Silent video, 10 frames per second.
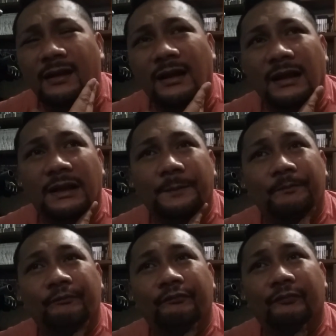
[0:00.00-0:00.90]

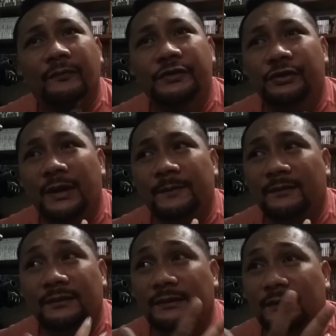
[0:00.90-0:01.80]
Um, I'm
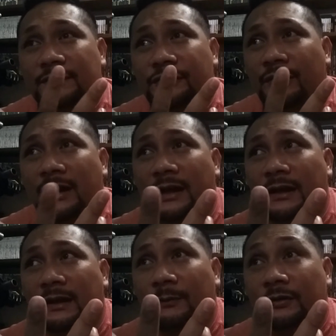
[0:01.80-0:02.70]
try.
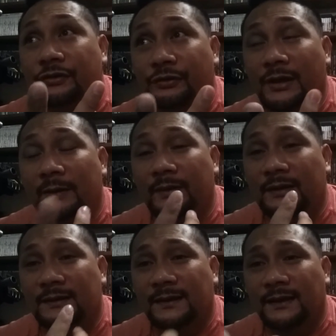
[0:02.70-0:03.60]
I'm gonna try
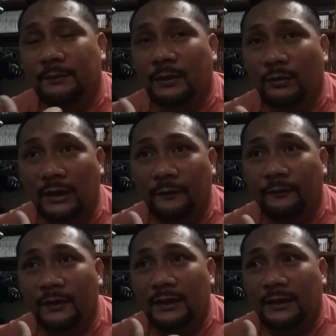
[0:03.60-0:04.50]
because I think my
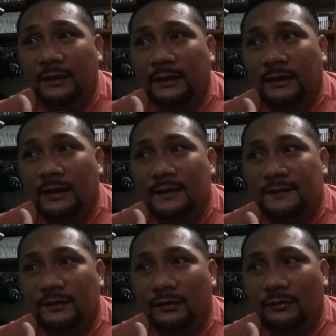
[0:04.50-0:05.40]
wife
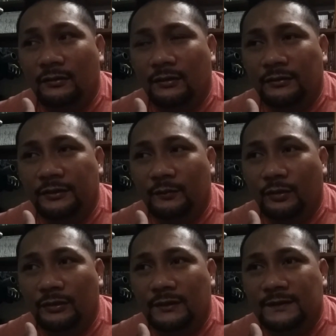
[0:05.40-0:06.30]
has to go early in the
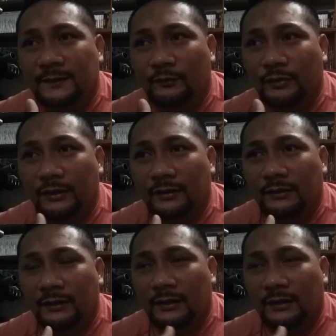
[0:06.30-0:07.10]
morning somewhere.